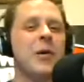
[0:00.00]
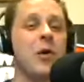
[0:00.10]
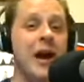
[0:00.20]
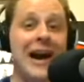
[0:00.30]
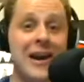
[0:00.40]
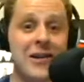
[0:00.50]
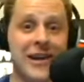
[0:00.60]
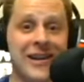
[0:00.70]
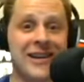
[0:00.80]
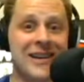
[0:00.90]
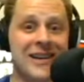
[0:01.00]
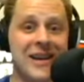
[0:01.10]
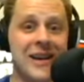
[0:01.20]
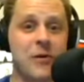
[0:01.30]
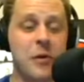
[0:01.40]
we're hiring
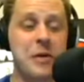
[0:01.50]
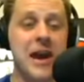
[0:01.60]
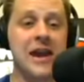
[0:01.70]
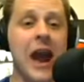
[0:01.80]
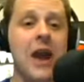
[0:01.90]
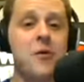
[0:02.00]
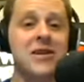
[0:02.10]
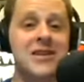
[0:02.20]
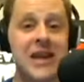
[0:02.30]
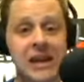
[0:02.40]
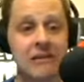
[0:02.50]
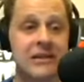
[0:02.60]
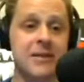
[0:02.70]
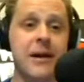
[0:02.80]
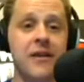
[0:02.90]
we're paying a
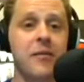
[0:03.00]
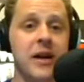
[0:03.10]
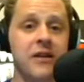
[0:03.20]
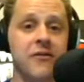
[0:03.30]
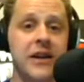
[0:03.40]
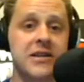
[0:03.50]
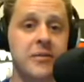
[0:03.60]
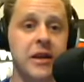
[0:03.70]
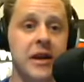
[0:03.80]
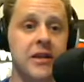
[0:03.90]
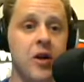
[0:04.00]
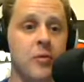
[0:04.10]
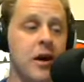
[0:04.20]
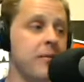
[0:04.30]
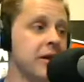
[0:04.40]
ridiculous amount of money to find somebody in the
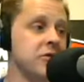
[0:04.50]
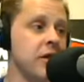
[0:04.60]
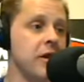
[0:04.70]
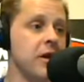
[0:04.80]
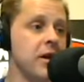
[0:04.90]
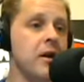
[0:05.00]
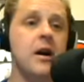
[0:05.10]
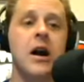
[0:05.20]
Omaha metro area.